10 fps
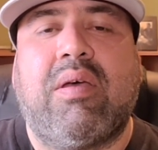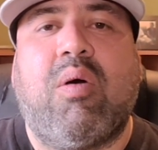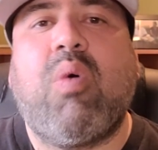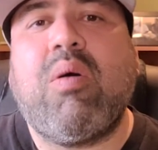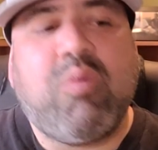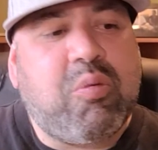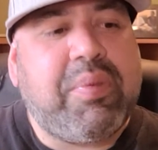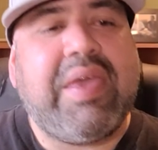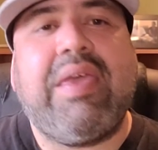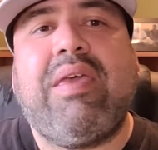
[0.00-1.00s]
what will
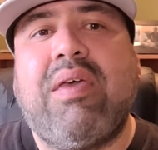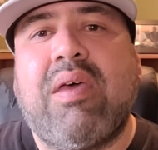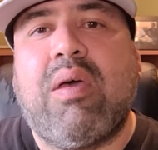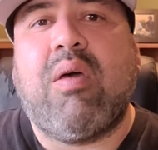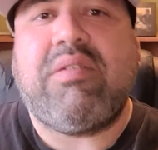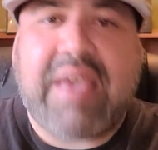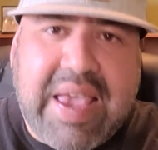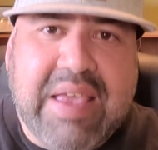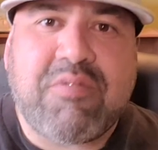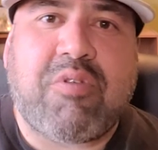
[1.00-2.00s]
be
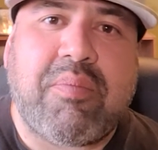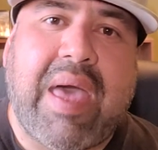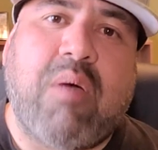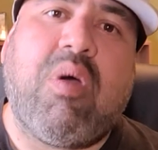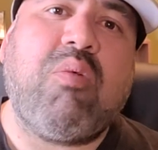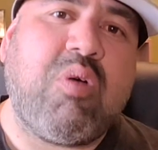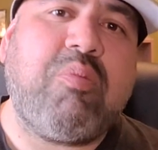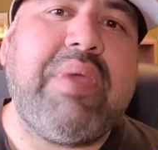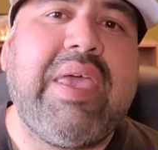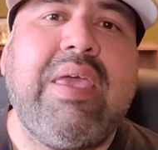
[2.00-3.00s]
taken from that, what
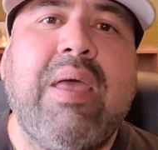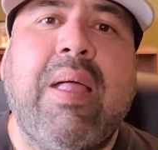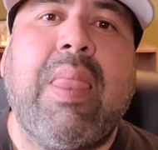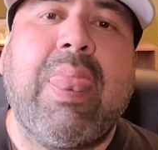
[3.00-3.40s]
will be